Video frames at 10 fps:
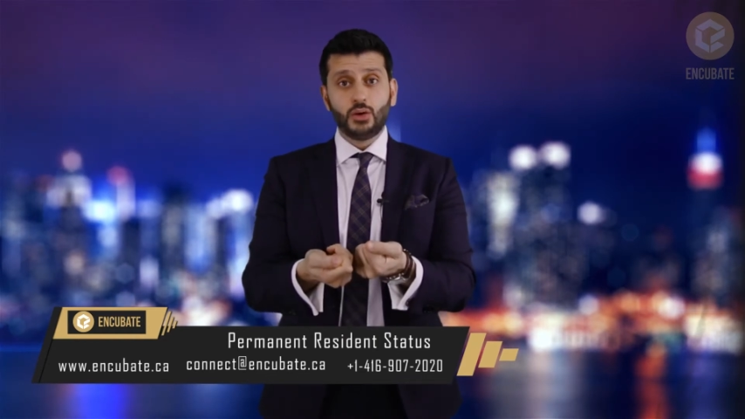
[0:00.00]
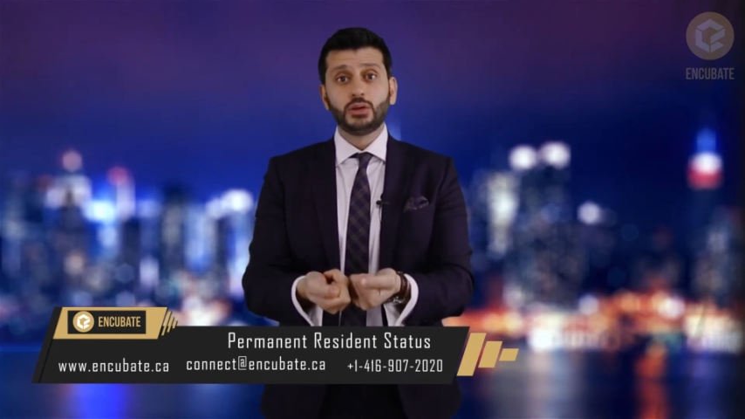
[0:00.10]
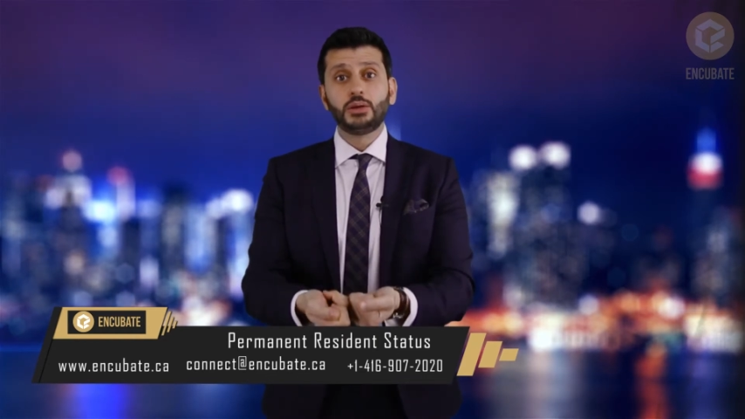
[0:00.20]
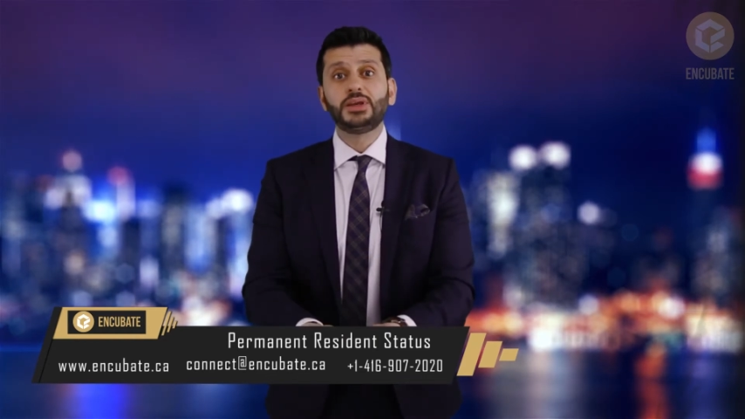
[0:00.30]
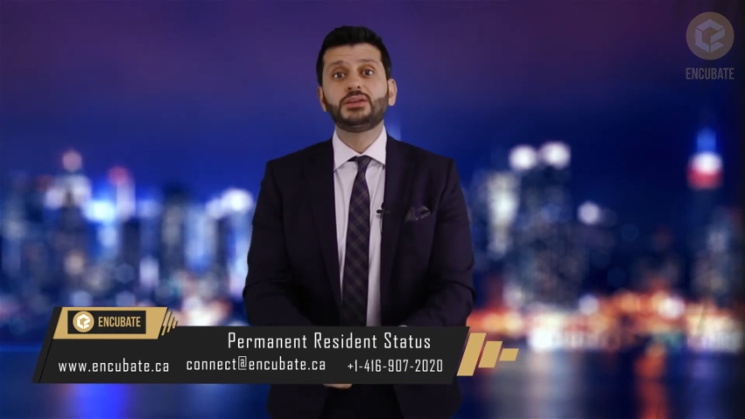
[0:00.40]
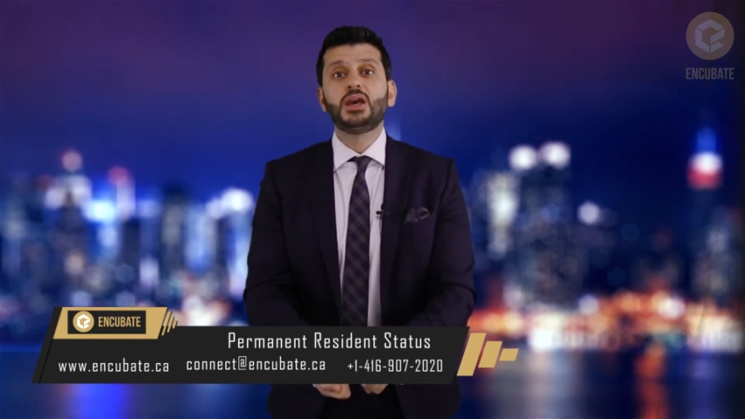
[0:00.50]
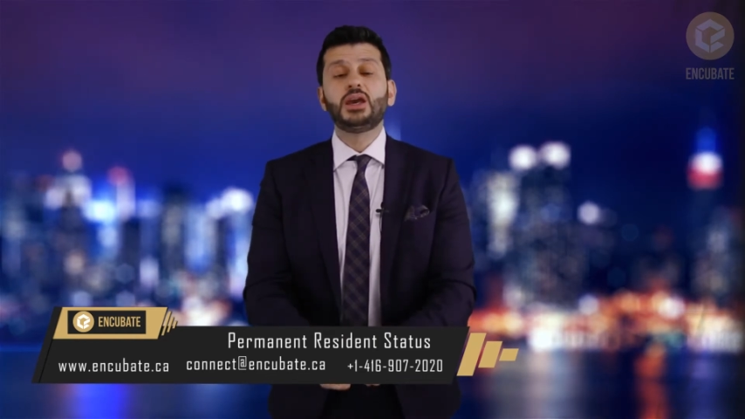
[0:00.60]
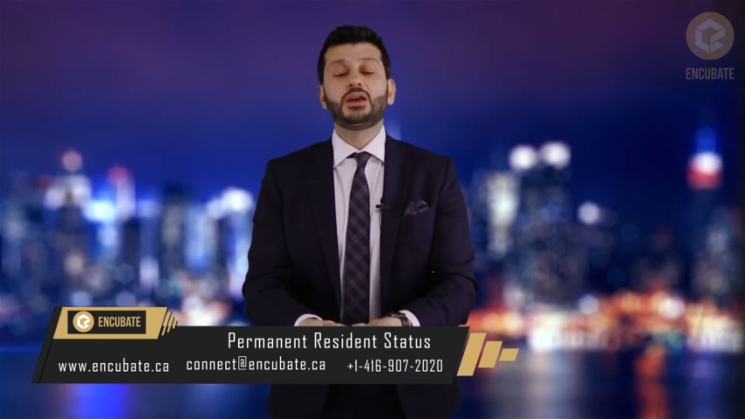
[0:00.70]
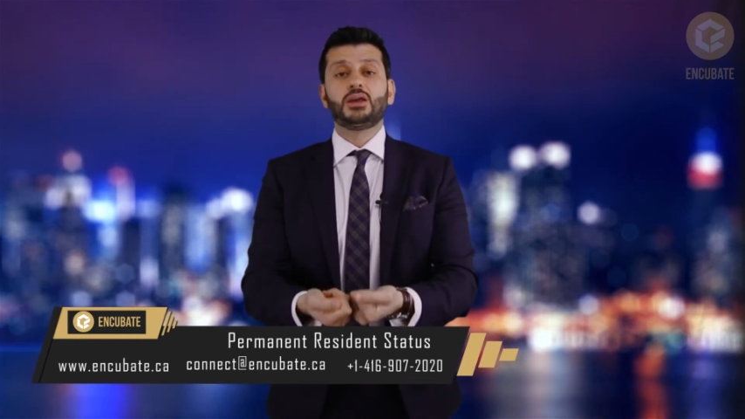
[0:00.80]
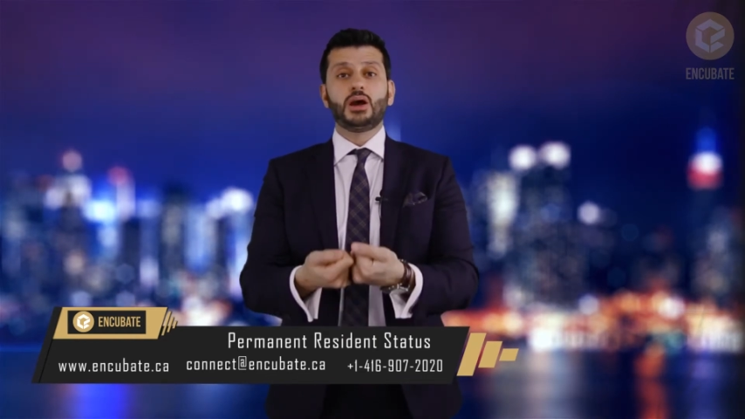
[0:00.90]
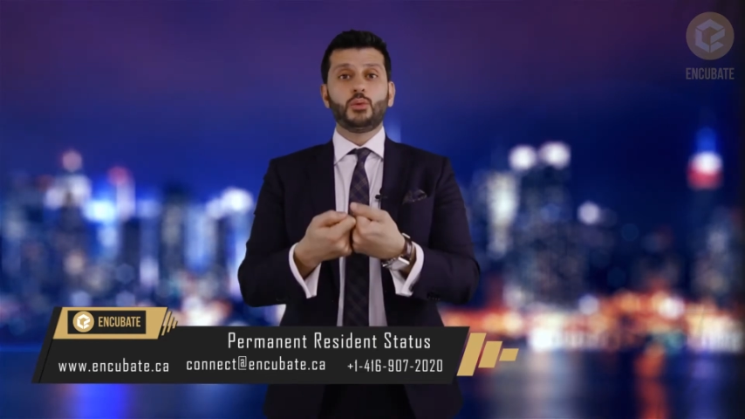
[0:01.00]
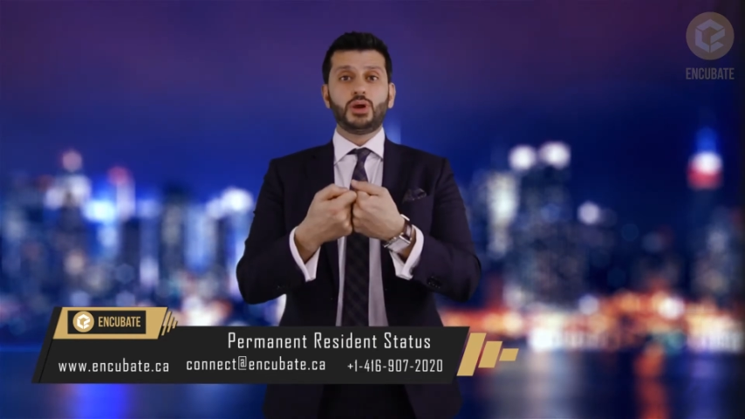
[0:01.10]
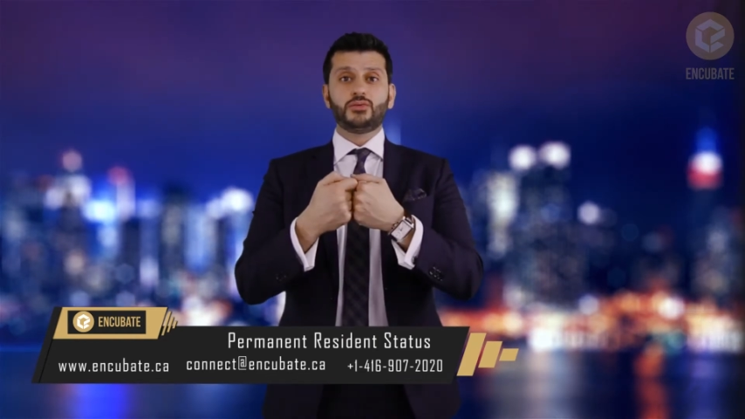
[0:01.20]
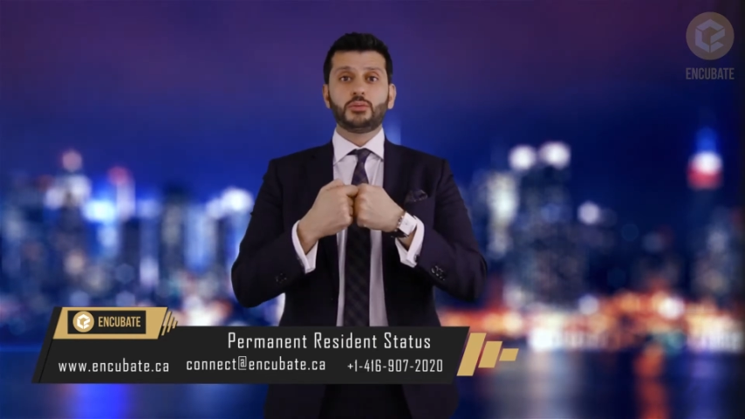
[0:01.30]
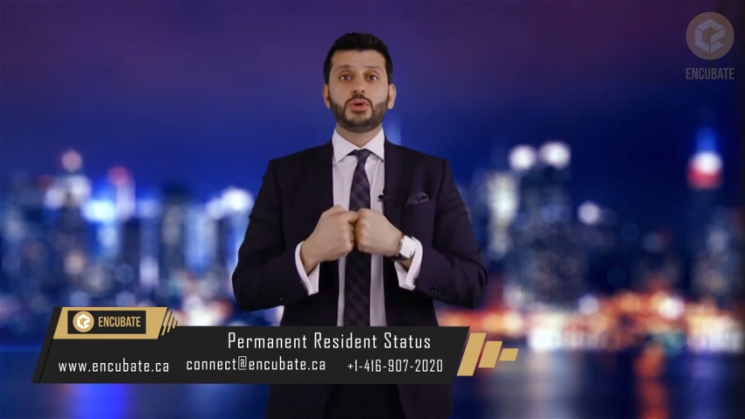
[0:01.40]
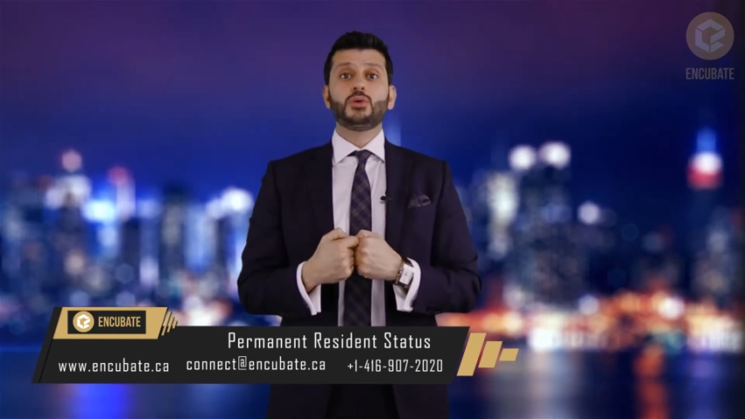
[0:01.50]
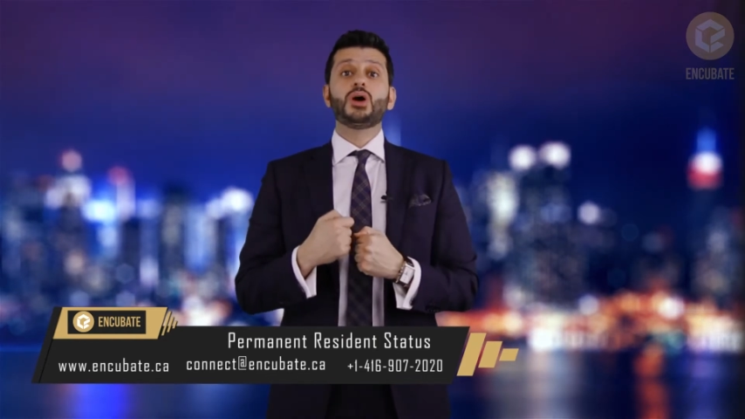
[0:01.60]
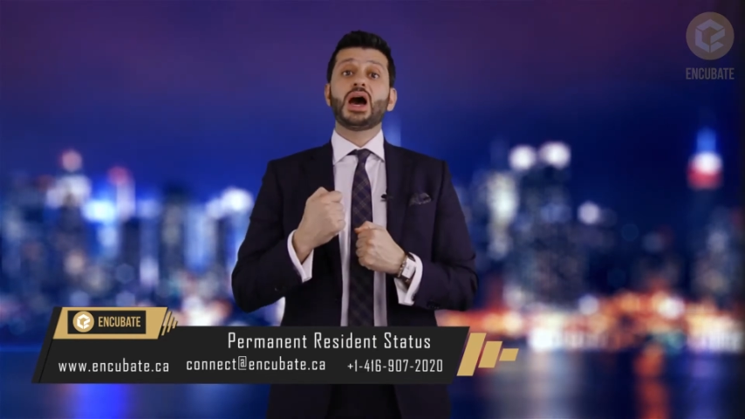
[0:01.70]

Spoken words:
only be taken away from you